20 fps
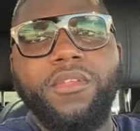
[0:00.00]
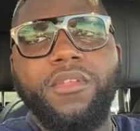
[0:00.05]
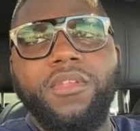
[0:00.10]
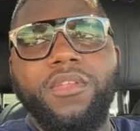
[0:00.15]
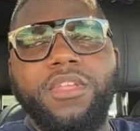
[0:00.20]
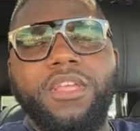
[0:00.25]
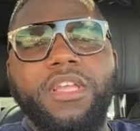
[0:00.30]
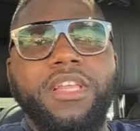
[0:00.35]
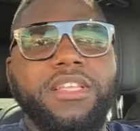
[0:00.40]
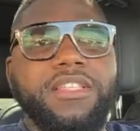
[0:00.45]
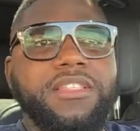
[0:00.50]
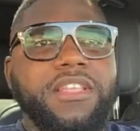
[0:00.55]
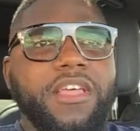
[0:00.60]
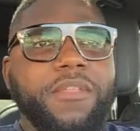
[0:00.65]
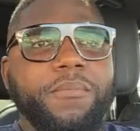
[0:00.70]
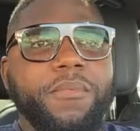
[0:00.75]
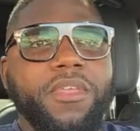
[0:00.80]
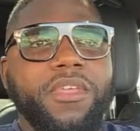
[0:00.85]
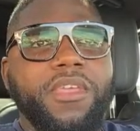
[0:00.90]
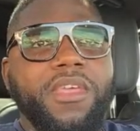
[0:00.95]
You
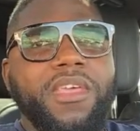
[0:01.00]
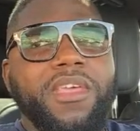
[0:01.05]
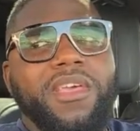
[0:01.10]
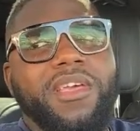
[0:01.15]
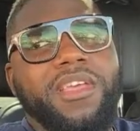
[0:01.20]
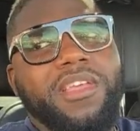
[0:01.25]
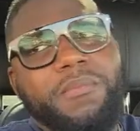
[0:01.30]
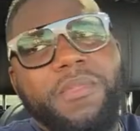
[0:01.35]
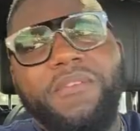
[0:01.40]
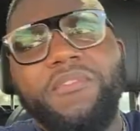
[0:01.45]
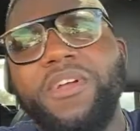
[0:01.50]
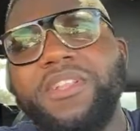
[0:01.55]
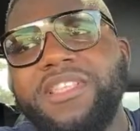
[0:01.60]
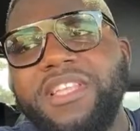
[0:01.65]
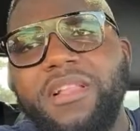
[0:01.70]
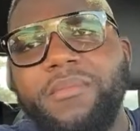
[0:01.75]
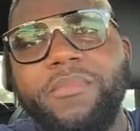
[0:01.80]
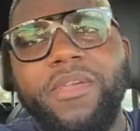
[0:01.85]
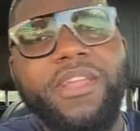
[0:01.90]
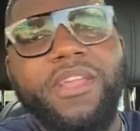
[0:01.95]
understand me? Him never
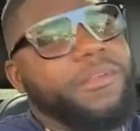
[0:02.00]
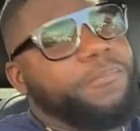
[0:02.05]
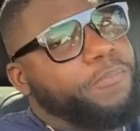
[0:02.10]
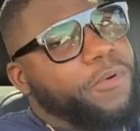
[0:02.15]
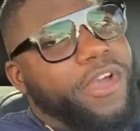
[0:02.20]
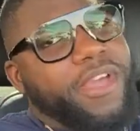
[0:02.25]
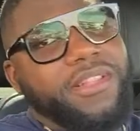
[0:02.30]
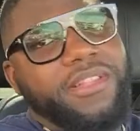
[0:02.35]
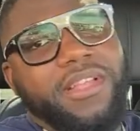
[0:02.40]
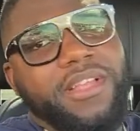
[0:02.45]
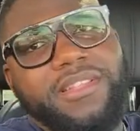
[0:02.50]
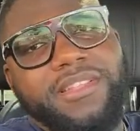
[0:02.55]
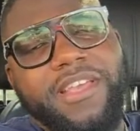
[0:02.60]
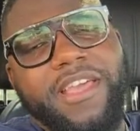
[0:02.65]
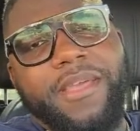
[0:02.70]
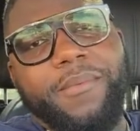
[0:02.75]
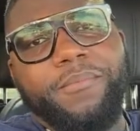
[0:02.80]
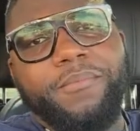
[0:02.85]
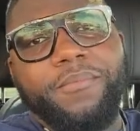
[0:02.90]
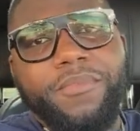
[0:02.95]
tell me at the point of
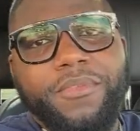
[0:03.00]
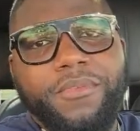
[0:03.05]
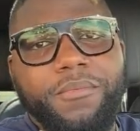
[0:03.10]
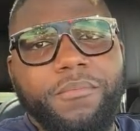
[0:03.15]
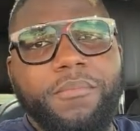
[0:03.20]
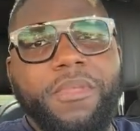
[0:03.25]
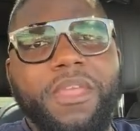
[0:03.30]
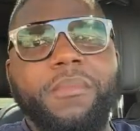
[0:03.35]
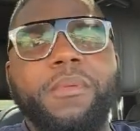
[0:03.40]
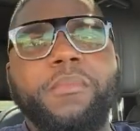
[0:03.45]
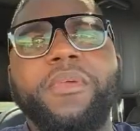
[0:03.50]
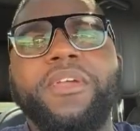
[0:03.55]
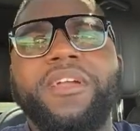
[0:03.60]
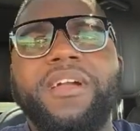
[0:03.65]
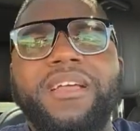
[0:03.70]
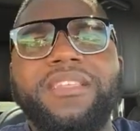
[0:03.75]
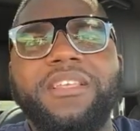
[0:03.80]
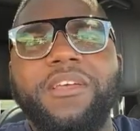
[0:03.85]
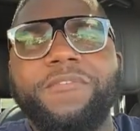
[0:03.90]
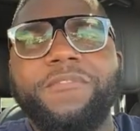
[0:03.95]
time, maybe
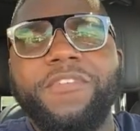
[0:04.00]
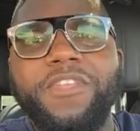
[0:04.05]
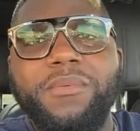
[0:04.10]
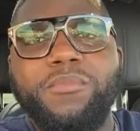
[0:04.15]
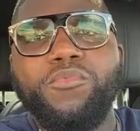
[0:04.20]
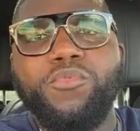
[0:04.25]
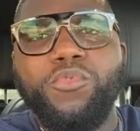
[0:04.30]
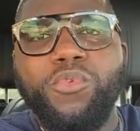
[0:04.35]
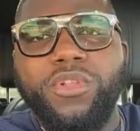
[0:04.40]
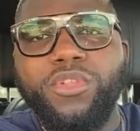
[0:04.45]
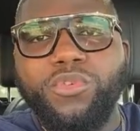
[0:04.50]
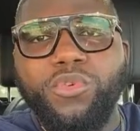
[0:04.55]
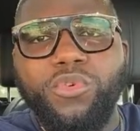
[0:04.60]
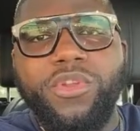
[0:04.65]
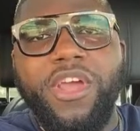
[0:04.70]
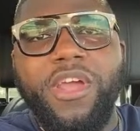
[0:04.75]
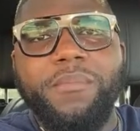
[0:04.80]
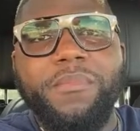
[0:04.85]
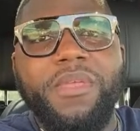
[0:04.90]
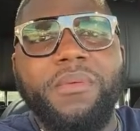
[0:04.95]
because I feel more good,
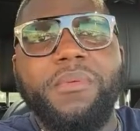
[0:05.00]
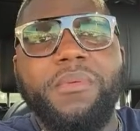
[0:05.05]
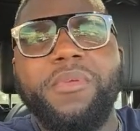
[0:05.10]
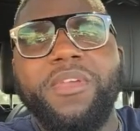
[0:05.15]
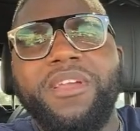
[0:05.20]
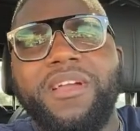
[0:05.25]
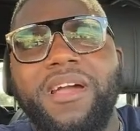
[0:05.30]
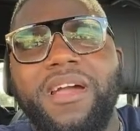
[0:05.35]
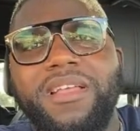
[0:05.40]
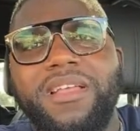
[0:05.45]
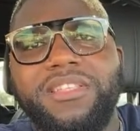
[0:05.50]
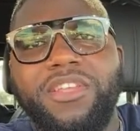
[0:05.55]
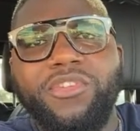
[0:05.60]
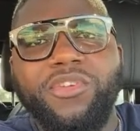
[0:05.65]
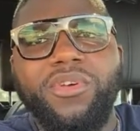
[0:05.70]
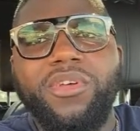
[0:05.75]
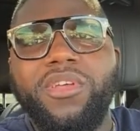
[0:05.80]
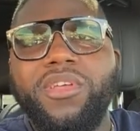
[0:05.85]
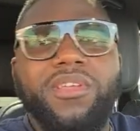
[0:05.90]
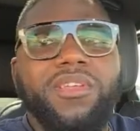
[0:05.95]
or maybe because, you
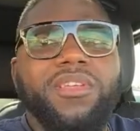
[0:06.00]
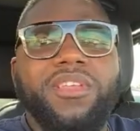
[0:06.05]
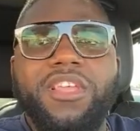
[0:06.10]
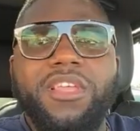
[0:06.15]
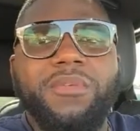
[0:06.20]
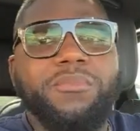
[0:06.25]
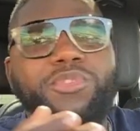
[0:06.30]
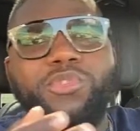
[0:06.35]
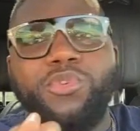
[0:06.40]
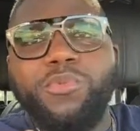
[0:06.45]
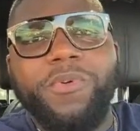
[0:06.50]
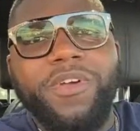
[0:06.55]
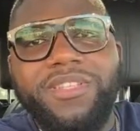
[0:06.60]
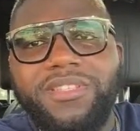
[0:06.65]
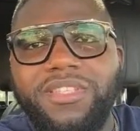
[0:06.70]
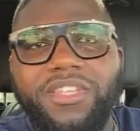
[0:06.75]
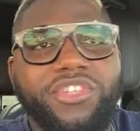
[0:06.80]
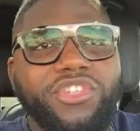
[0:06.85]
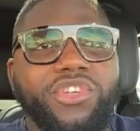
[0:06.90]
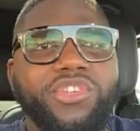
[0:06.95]
know, him
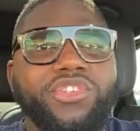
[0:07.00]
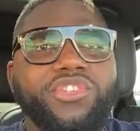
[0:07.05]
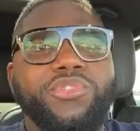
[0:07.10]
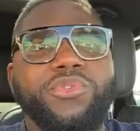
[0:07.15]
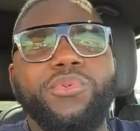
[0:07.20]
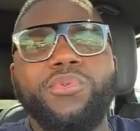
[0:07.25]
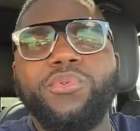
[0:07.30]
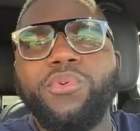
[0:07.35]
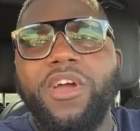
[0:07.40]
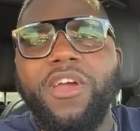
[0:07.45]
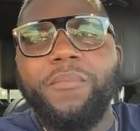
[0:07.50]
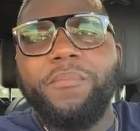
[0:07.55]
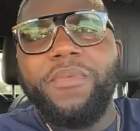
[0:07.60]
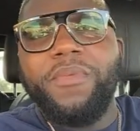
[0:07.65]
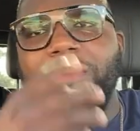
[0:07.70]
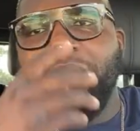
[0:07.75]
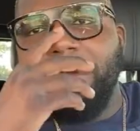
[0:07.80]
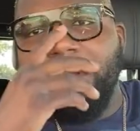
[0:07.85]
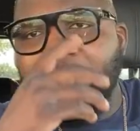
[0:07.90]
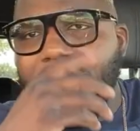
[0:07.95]
superstitious too, or
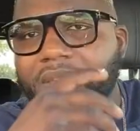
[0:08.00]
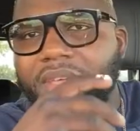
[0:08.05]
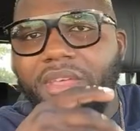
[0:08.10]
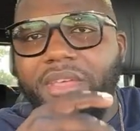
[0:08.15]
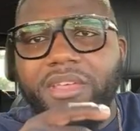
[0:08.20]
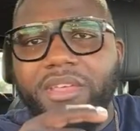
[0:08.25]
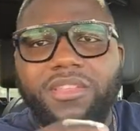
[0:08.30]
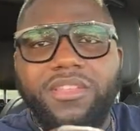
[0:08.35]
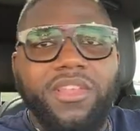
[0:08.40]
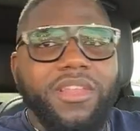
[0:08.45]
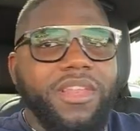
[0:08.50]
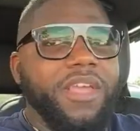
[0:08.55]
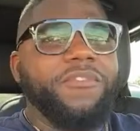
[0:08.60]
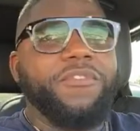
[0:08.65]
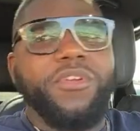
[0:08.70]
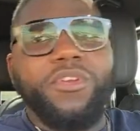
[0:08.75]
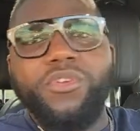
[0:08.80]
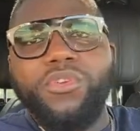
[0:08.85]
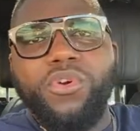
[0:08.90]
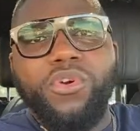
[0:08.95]
maybe, you
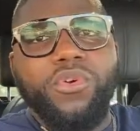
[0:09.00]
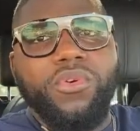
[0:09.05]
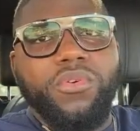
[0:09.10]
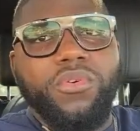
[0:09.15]
never know.